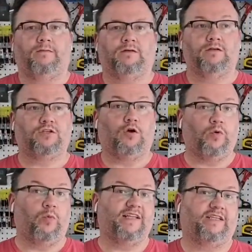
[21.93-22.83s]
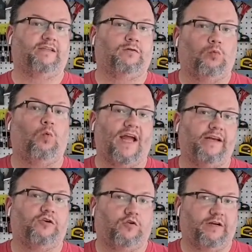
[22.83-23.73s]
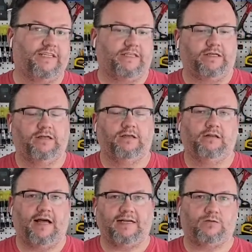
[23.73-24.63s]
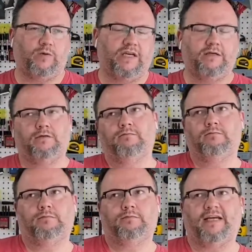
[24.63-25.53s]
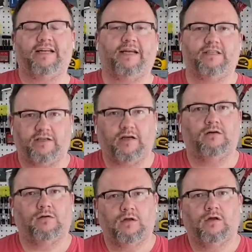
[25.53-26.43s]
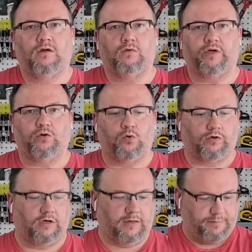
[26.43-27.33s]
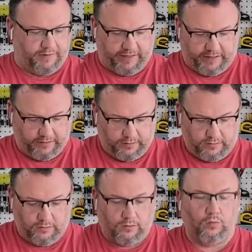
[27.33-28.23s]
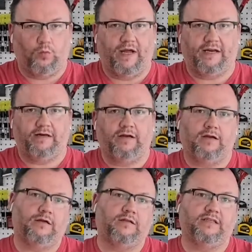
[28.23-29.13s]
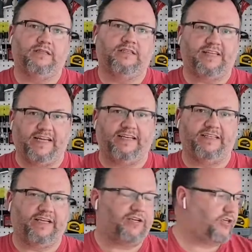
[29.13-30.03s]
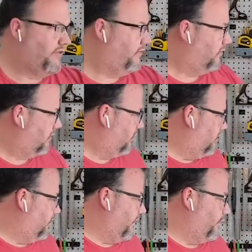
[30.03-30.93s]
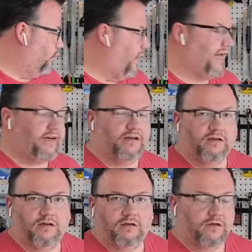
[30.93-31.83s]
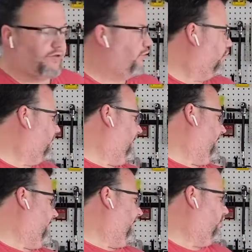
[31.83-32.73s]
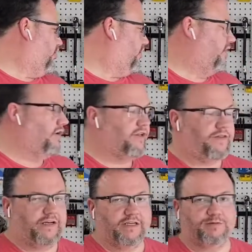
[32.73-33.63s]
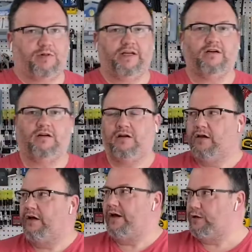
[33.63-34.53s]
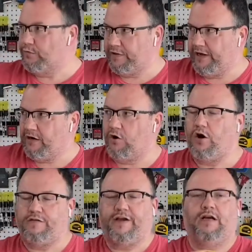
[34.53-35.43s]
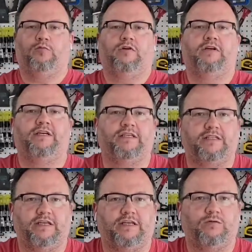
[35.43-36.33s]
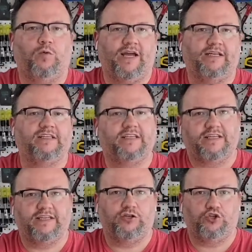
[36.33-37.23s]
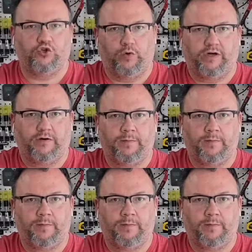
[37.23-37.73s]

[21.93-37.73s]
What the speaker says: So we went a little WEN crazy last week, 10 days ago. We ordered up the WEN sanding station, the WEN 13" thickness planer, and over there off camera is the WEN 6" joiner.